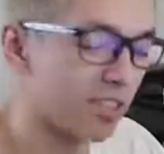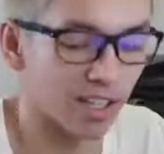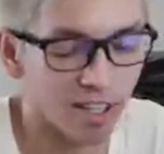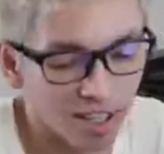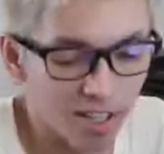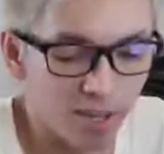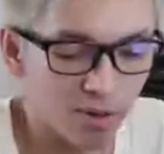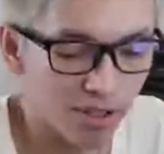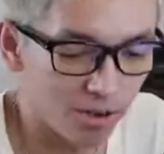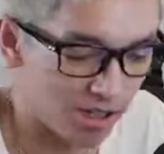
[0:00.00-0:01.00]
It's like,
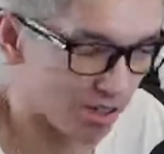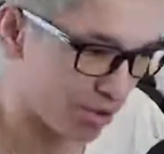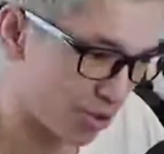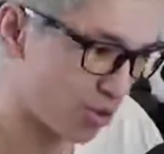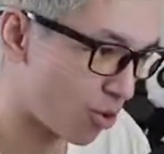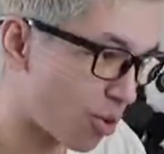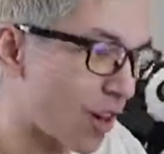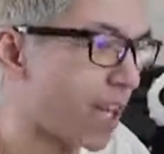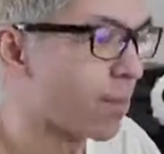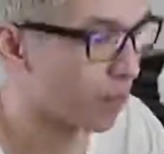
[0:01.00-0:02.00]
well, then you didn't launch your store
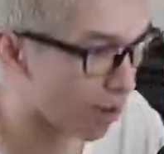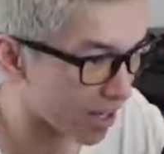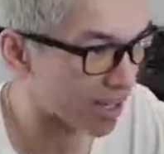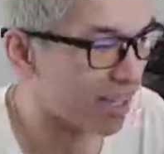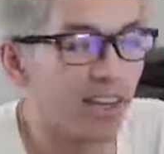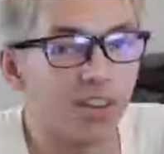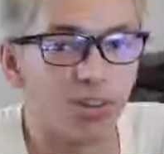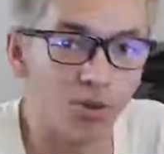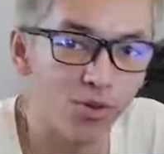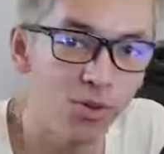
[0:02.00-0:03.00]
right. But
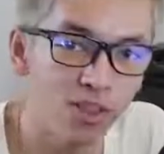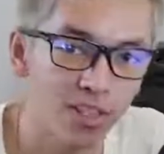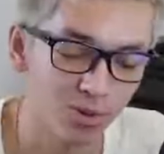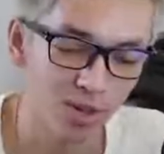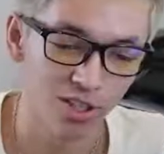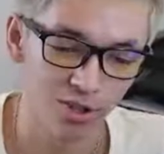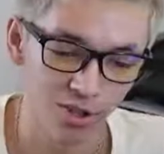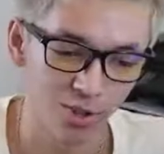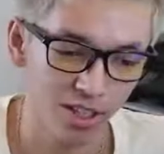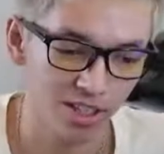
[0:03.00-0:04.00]
there's a few things we can
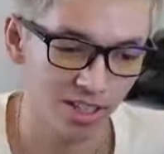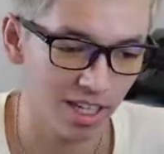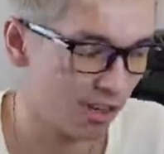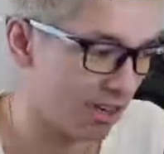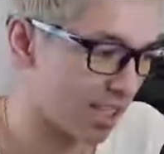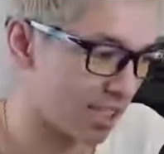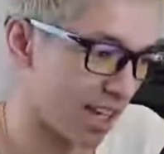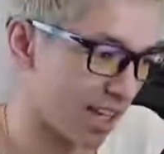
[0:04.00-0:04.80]
do to counteract